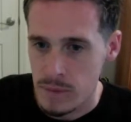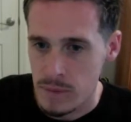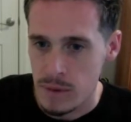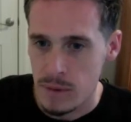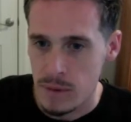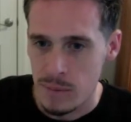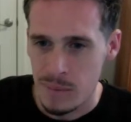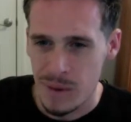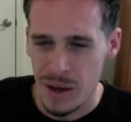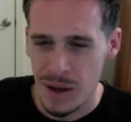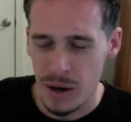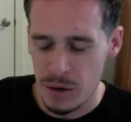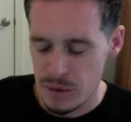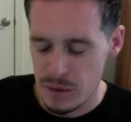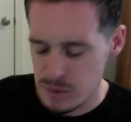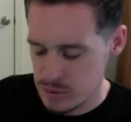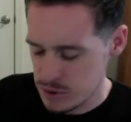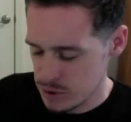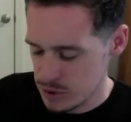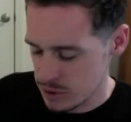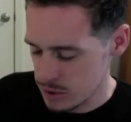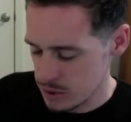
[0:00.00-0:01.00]
Battery was
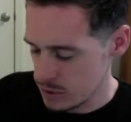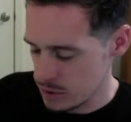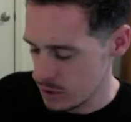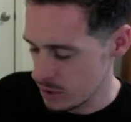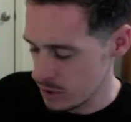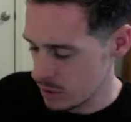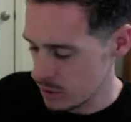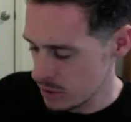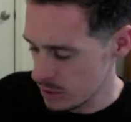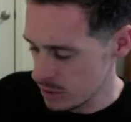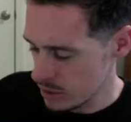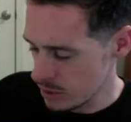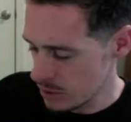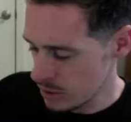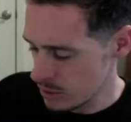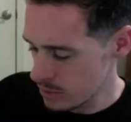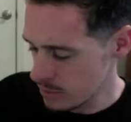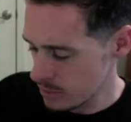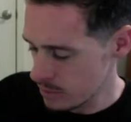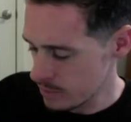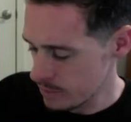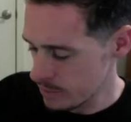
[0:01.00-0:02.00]
kind of dead on that.
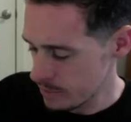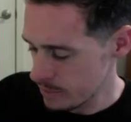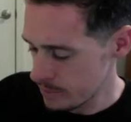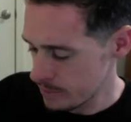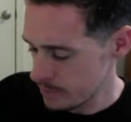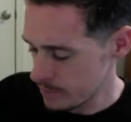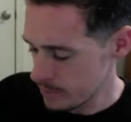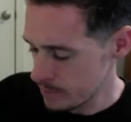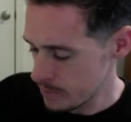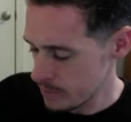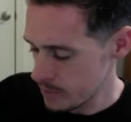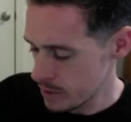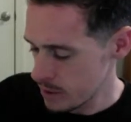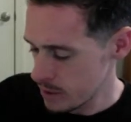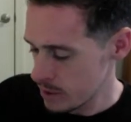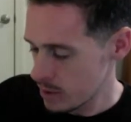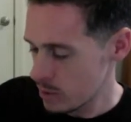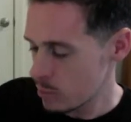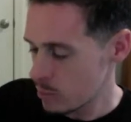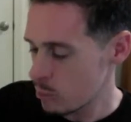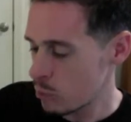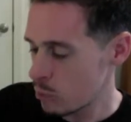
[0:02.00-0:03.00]

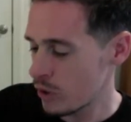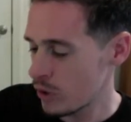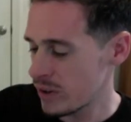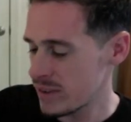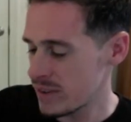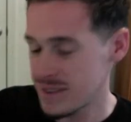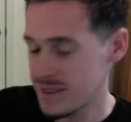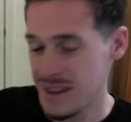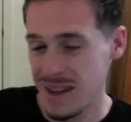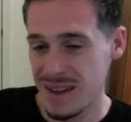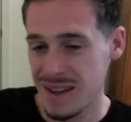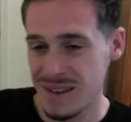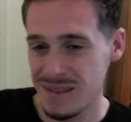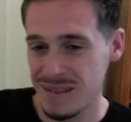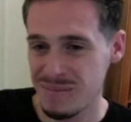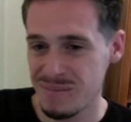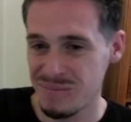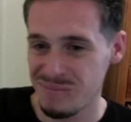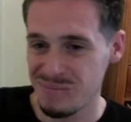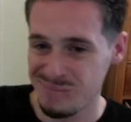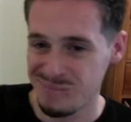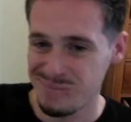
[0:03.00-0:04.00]
0.10,
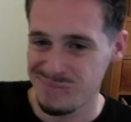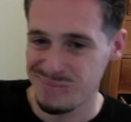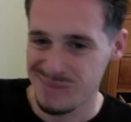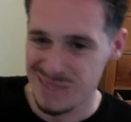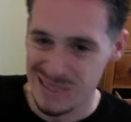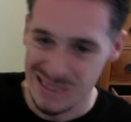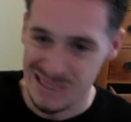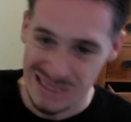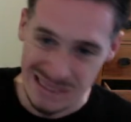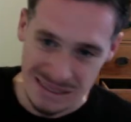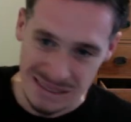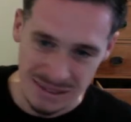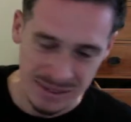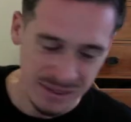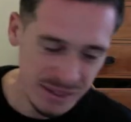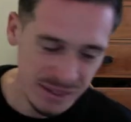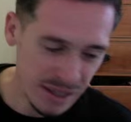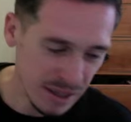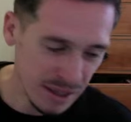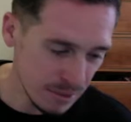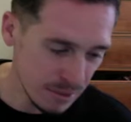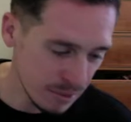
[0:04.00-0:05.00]
it's
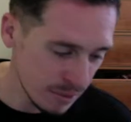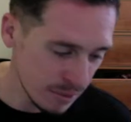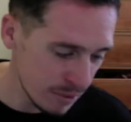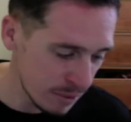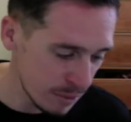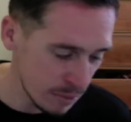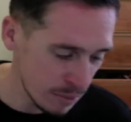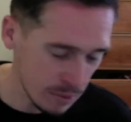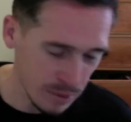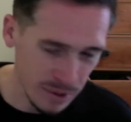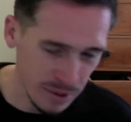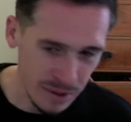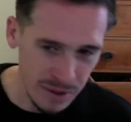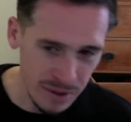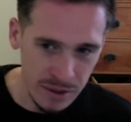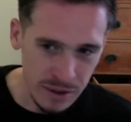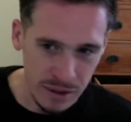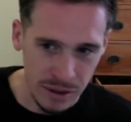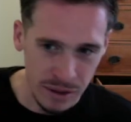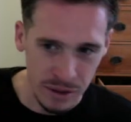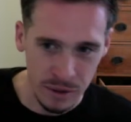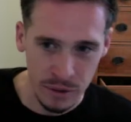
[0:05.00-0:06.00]
kind of low.
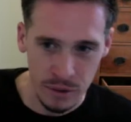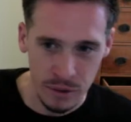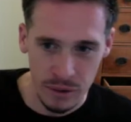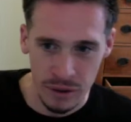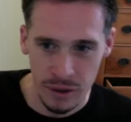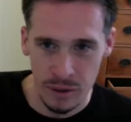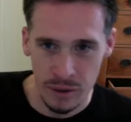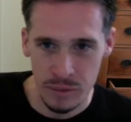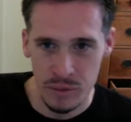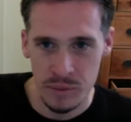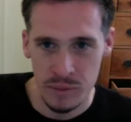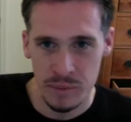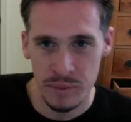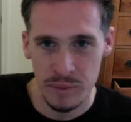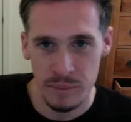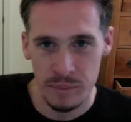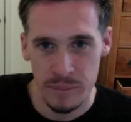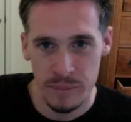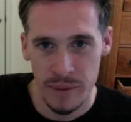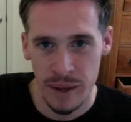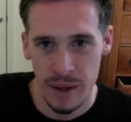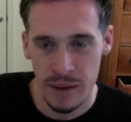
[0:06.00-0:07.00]
Clearly,
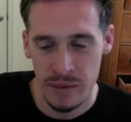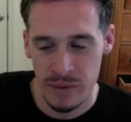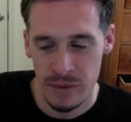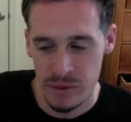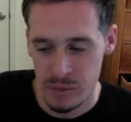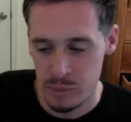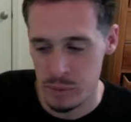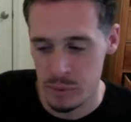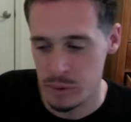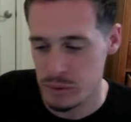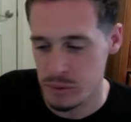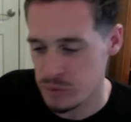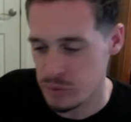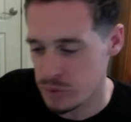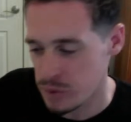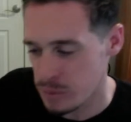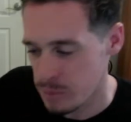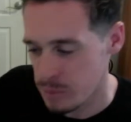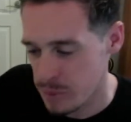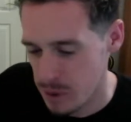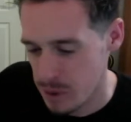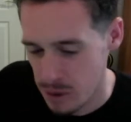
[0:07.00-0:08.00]
had this built for
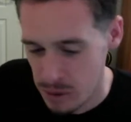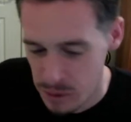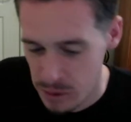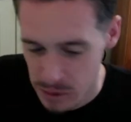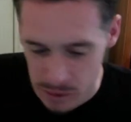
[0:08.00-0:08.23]
a Mac.